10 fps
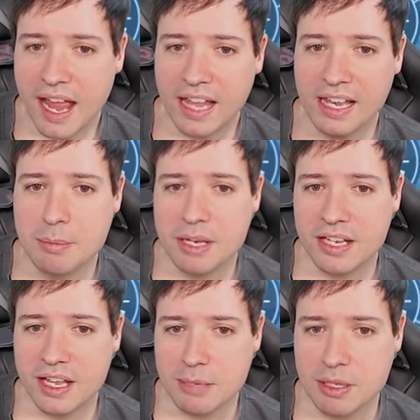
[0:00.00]

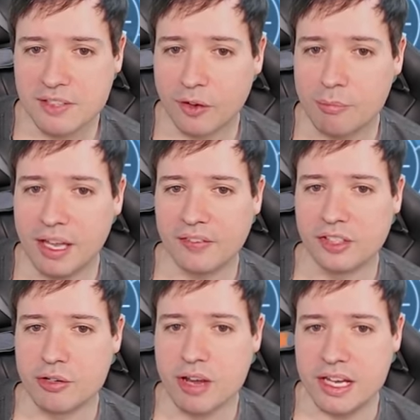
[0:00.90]
eliminate enemies from left
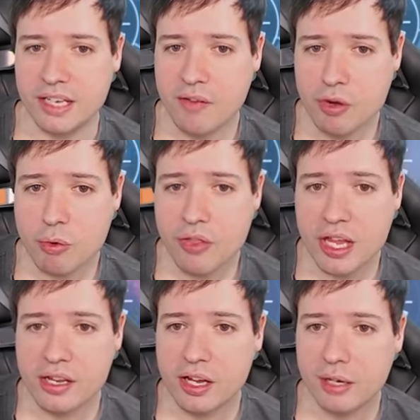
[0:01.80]
and right. Everywhere
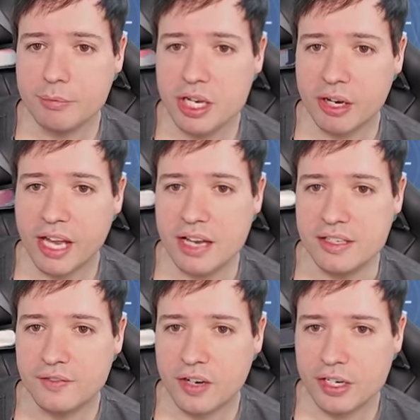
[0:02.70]
they come, here again,
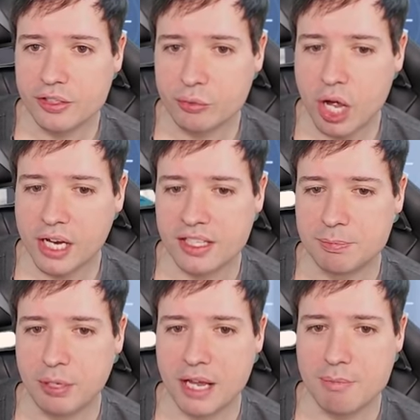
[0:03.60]
he fired the rockets,
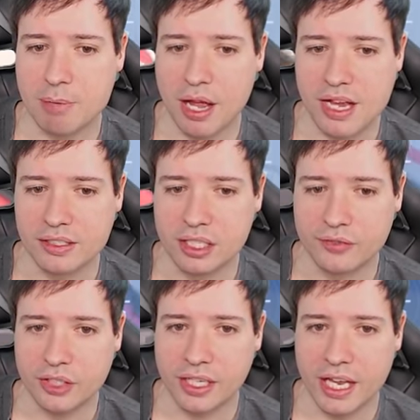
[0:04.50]
but I'm behind
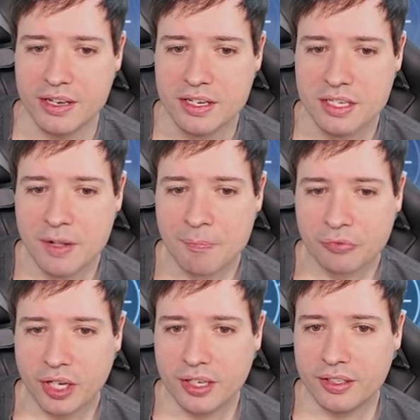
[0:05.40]
cover again.
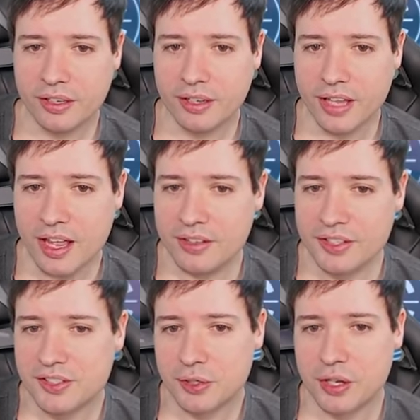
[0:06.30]
And uh, yeah,
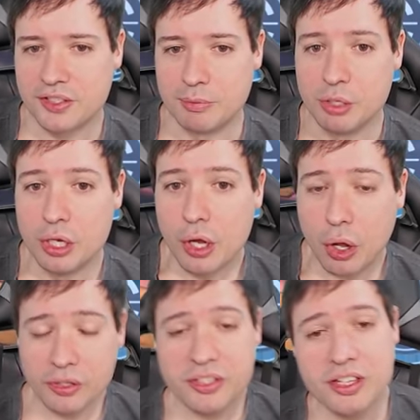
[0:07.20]
this is awesome.
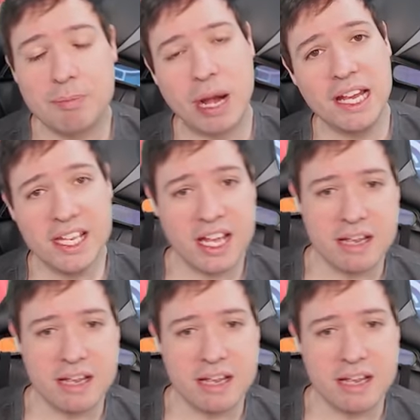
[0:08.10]
Also, the pilot